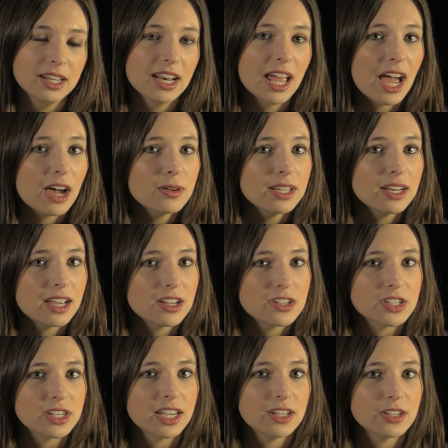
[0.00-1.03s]
and how can
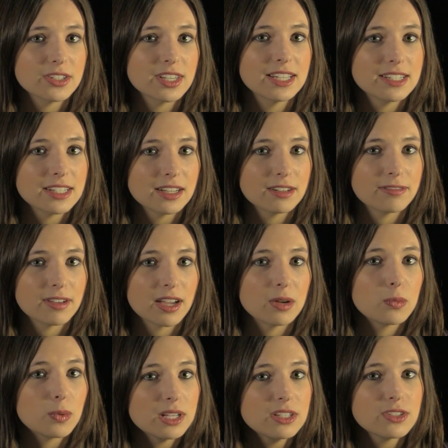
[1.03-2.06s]
educators identify
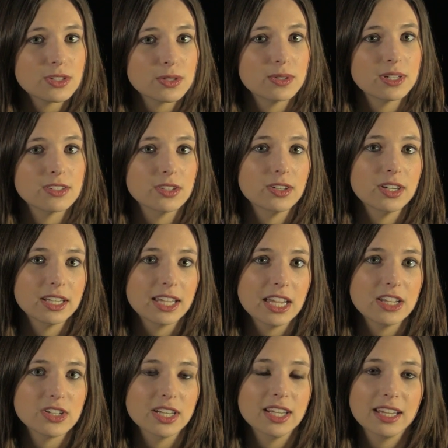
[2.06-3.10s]
when students are
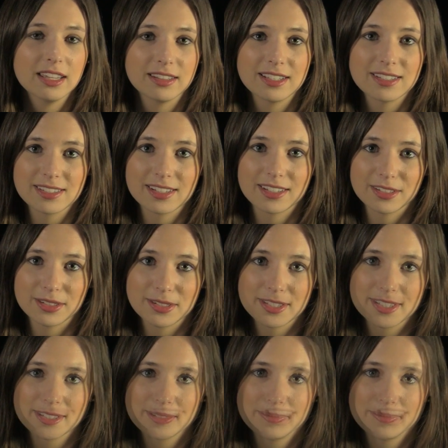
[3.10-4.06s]
engaging in these skills?